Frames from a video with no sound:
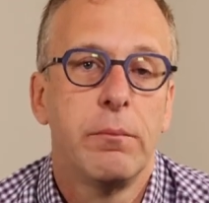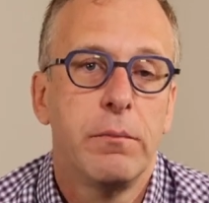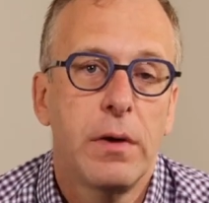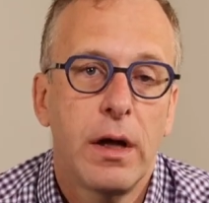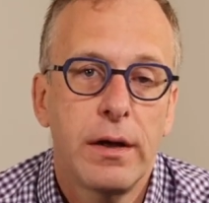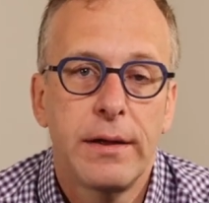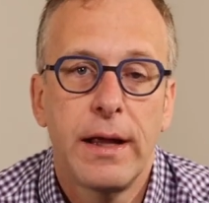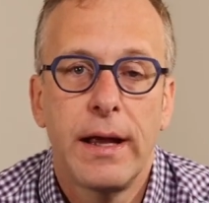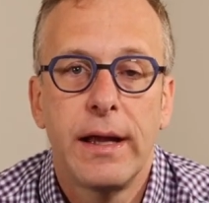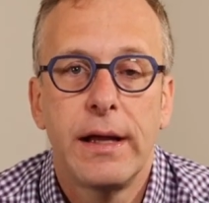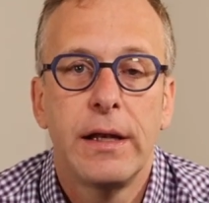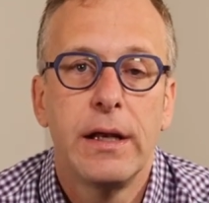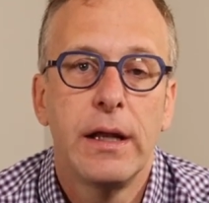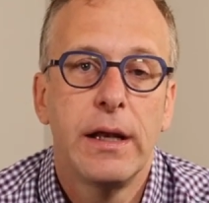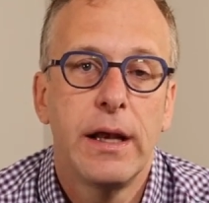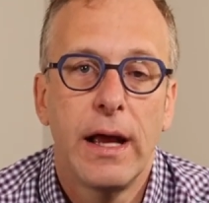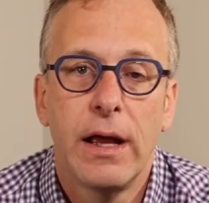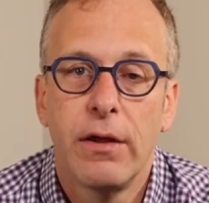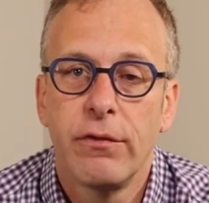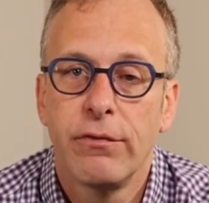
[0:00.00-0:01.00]
I'm not taking
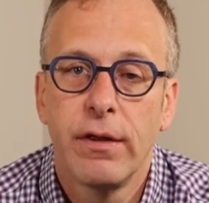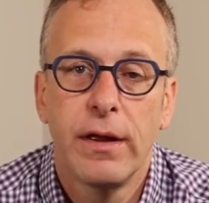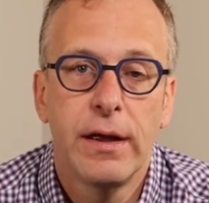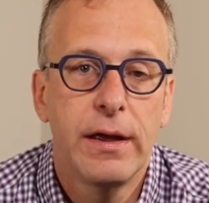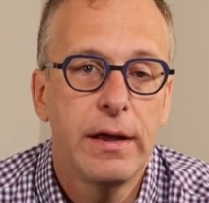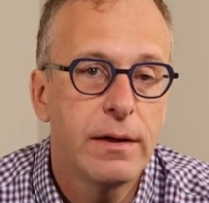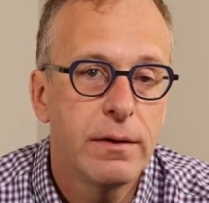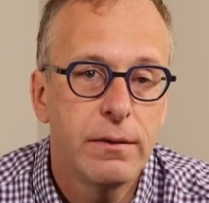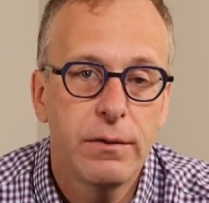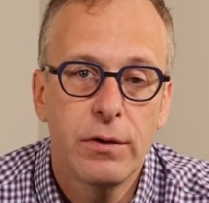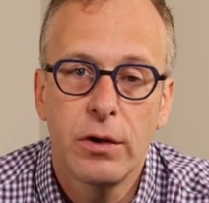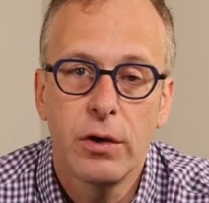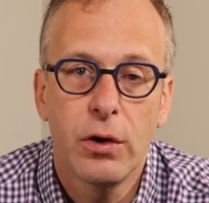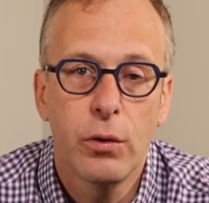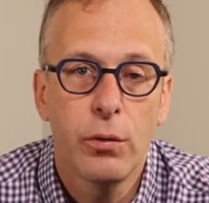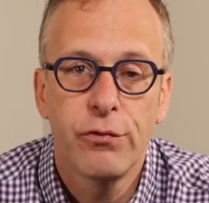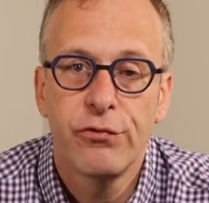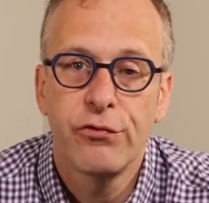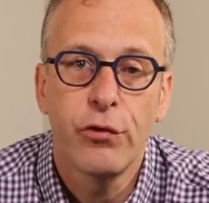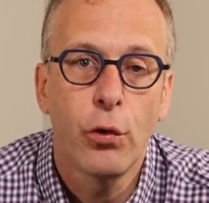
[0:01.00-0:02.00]
it as a
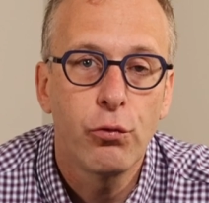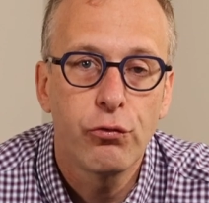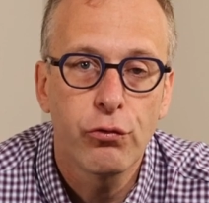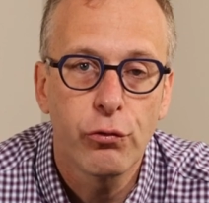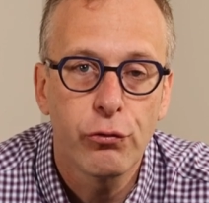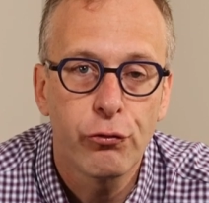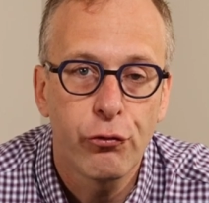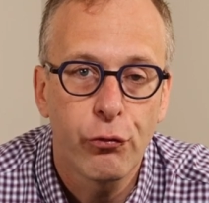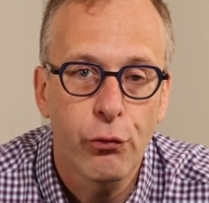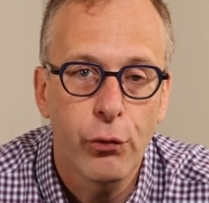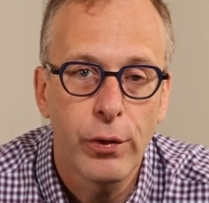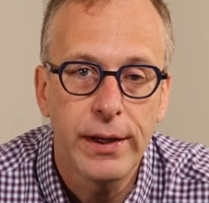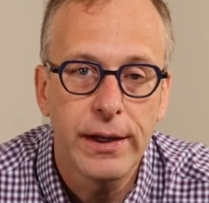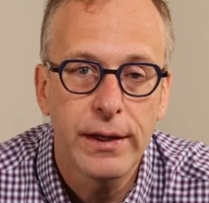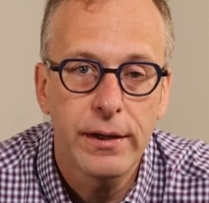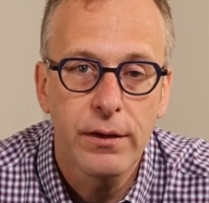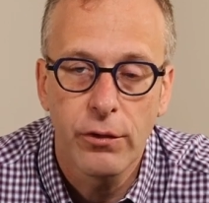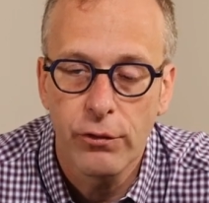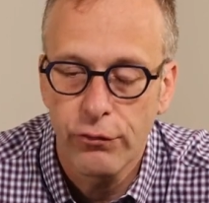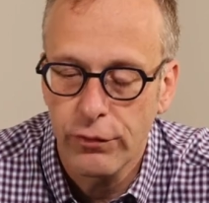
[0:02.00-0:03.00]
social
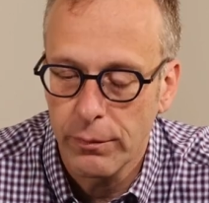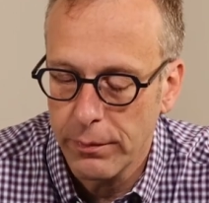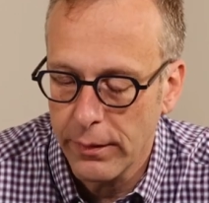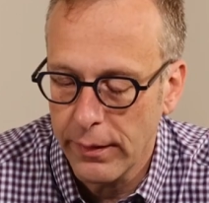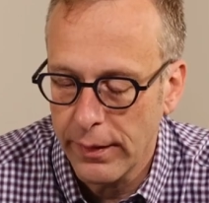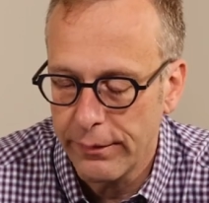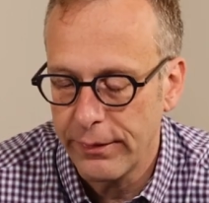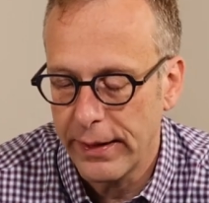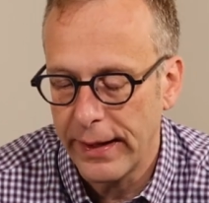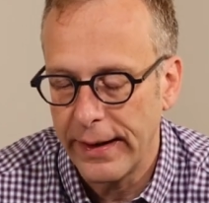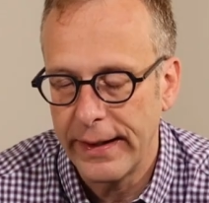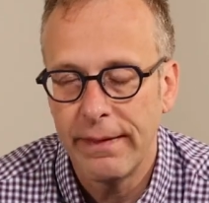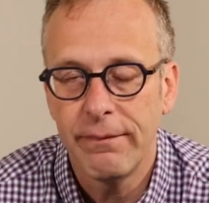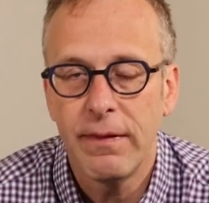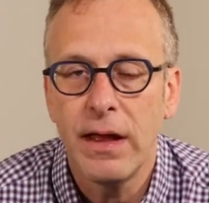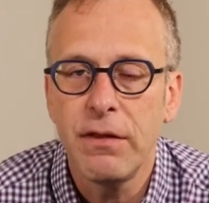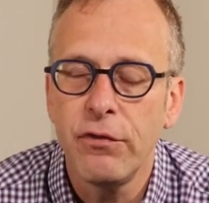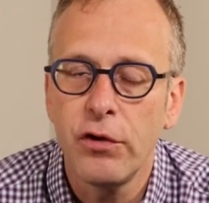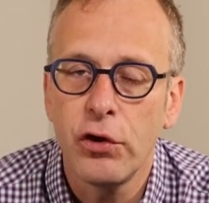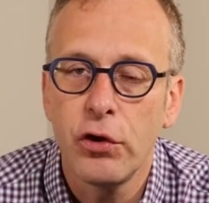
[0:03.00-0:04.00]
drink or something like that.
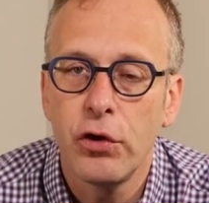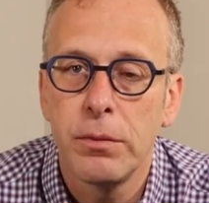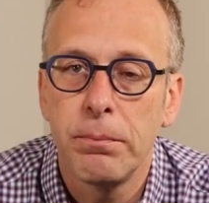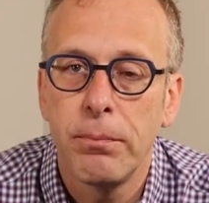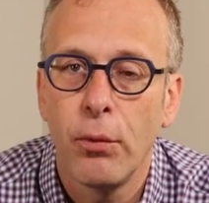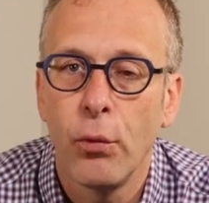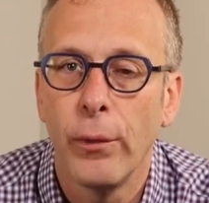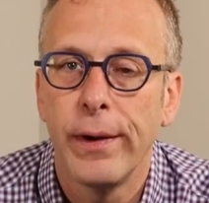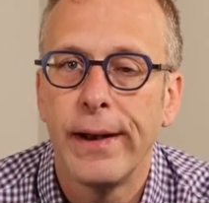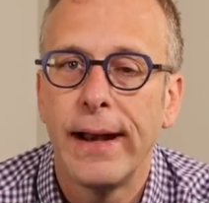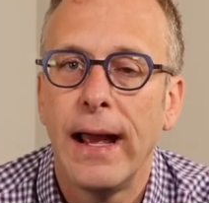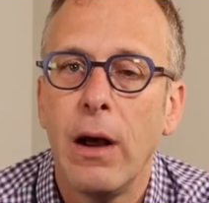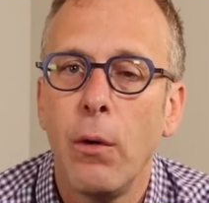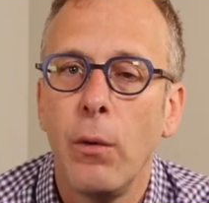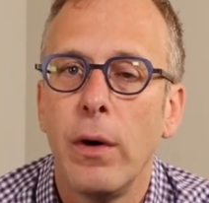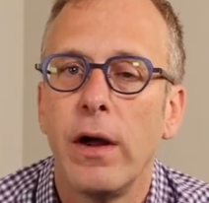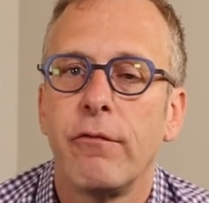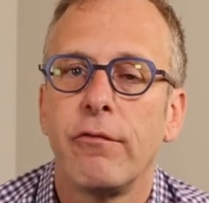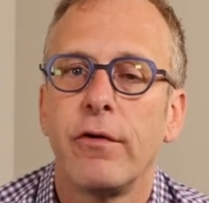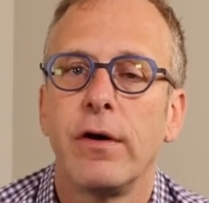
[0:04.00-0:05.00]
And that's a good point.
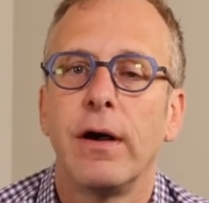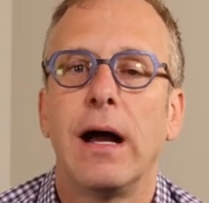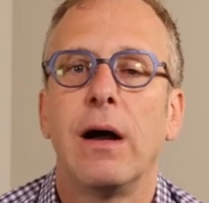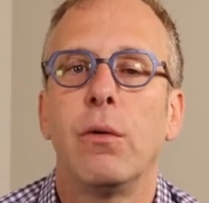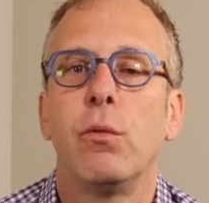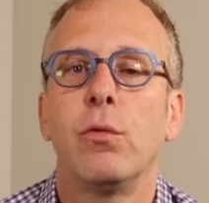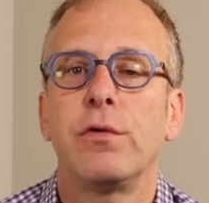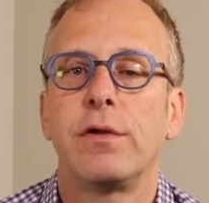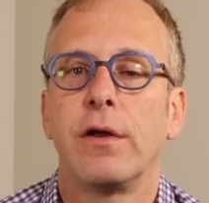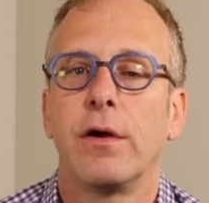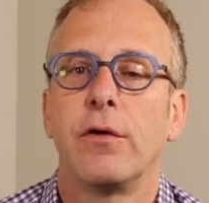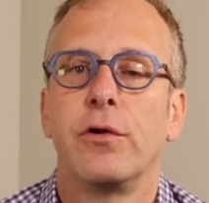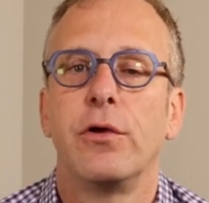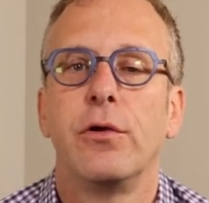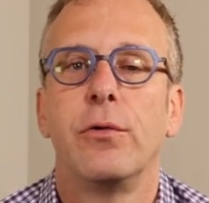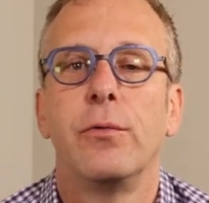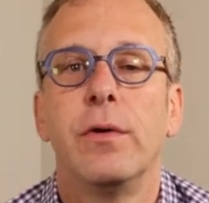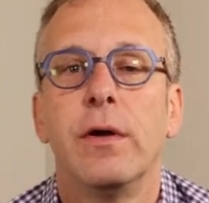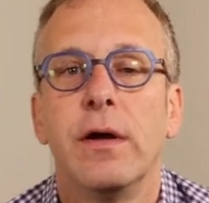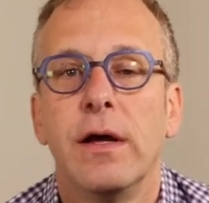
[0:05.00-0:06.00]
However, I will tell
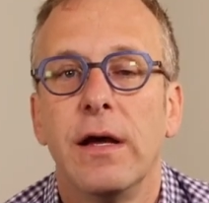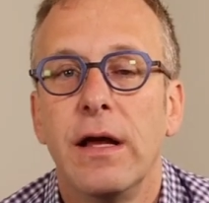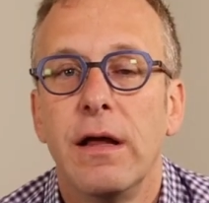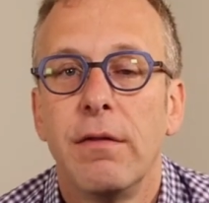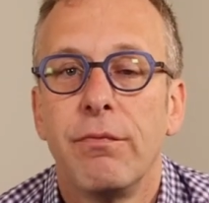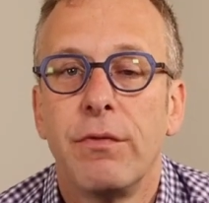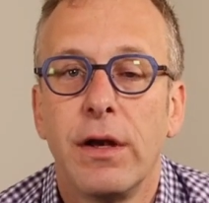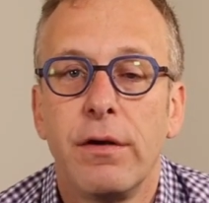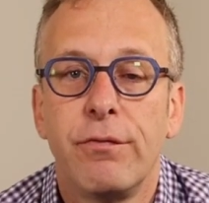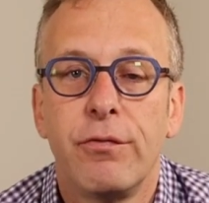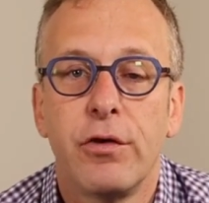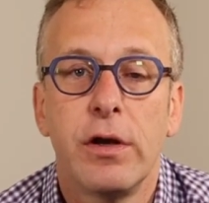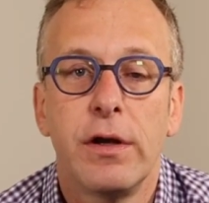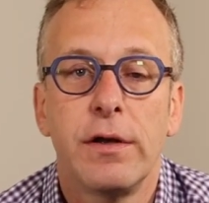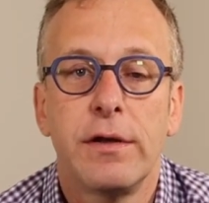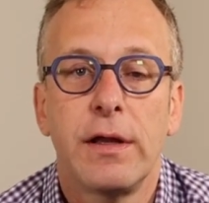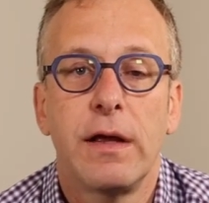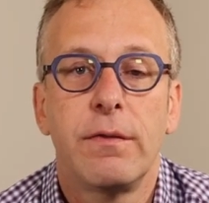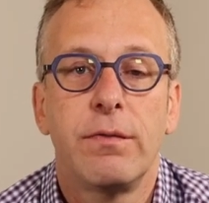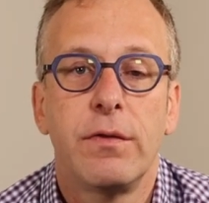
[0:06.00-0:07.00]
you that if you're
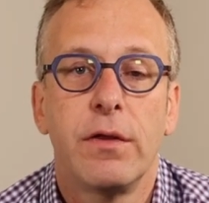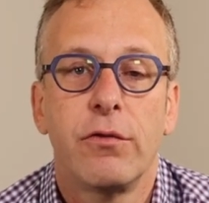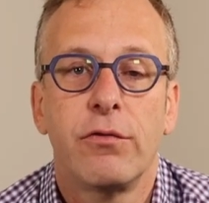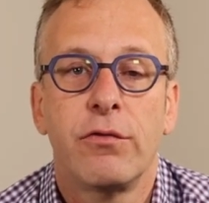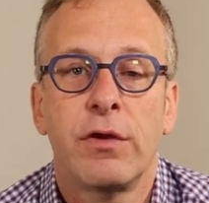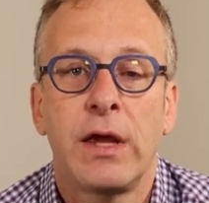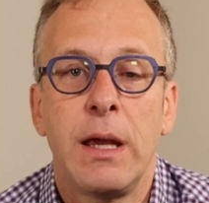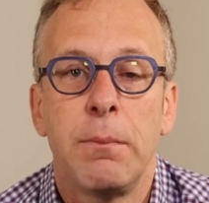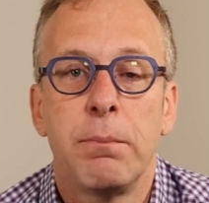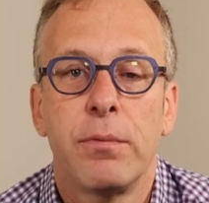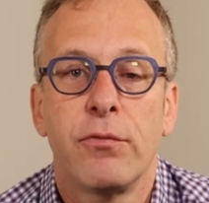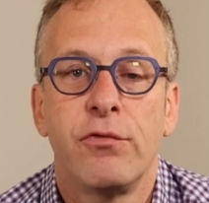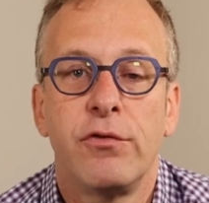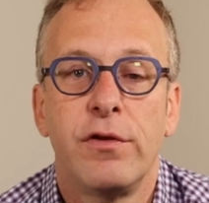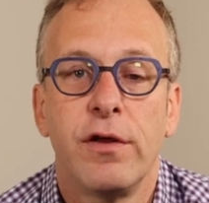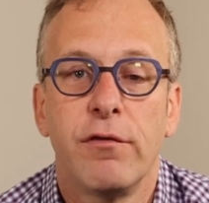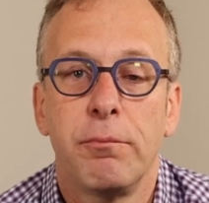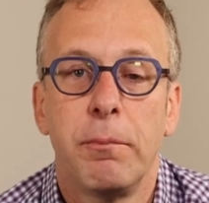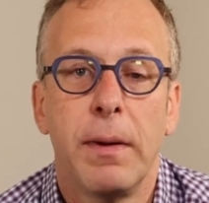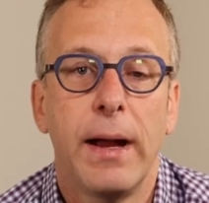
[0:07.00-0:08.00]
going to take this, keep a
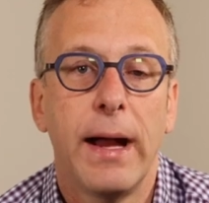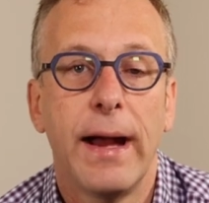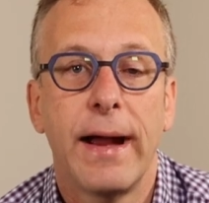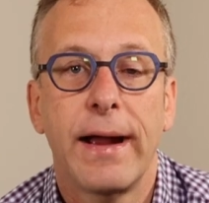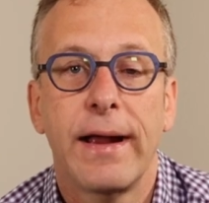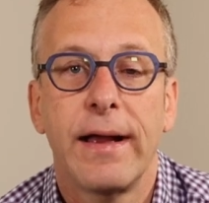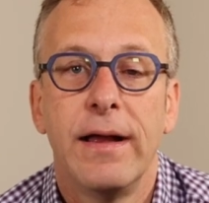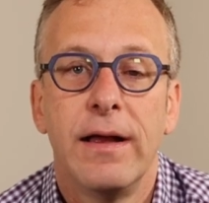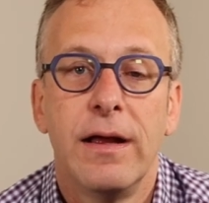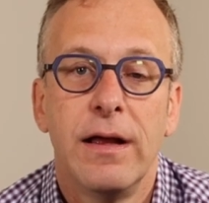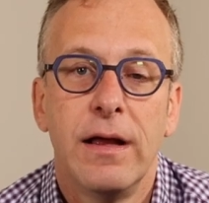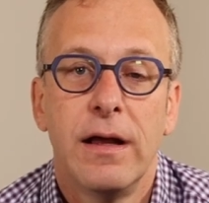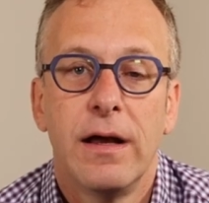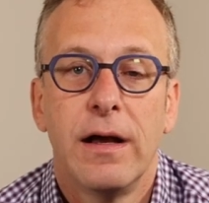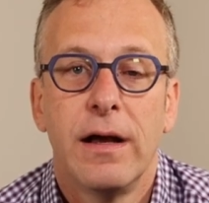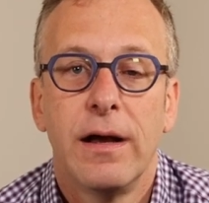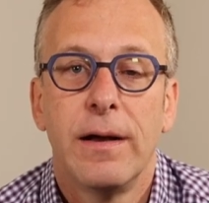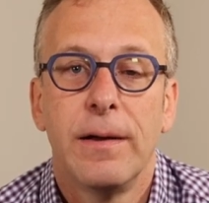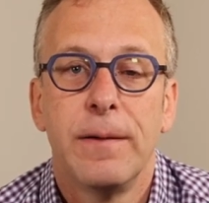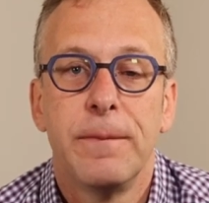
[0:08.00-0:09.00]
stiff back.
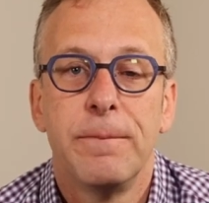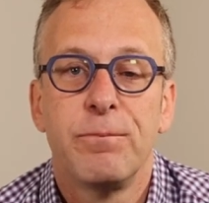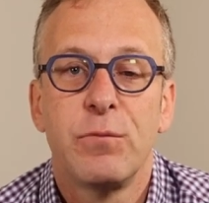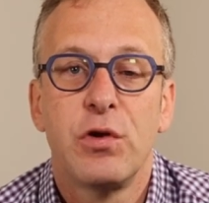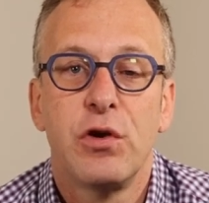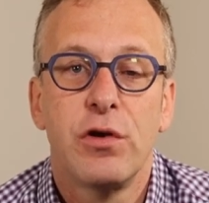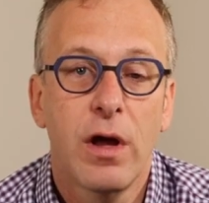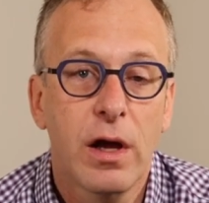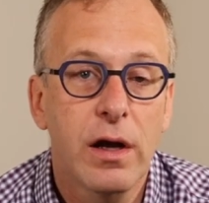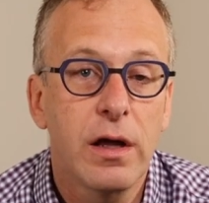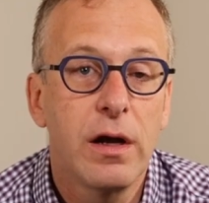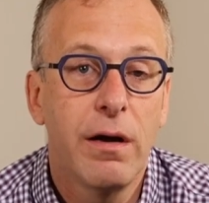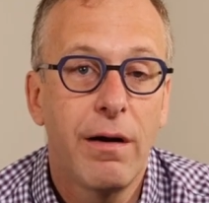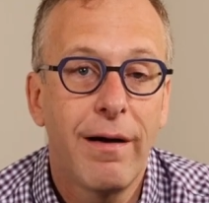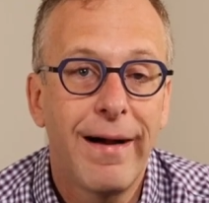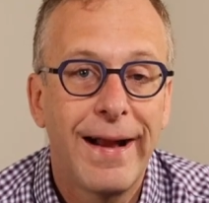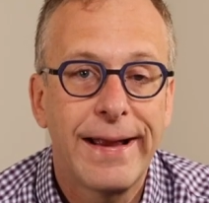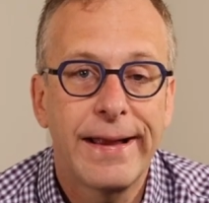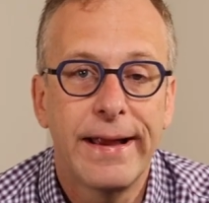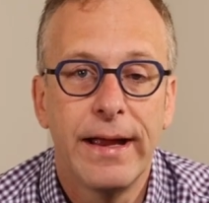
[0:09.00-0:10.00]
You're not going to
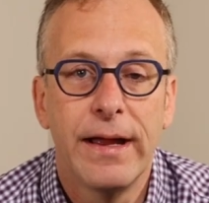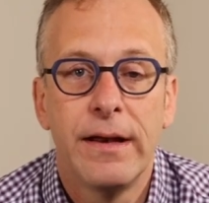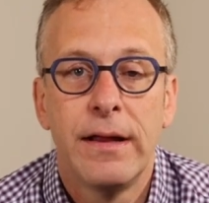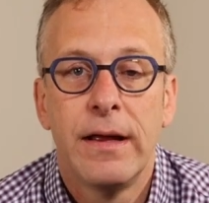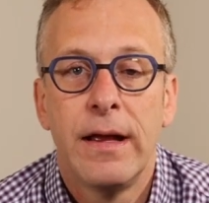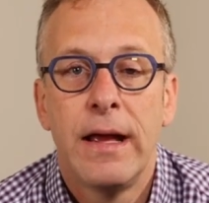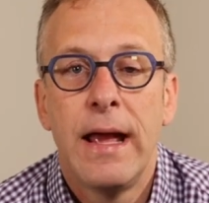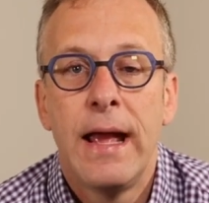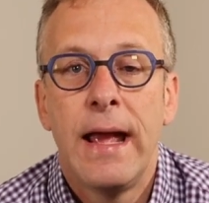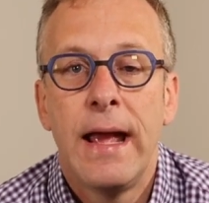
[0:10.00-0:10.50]
like it.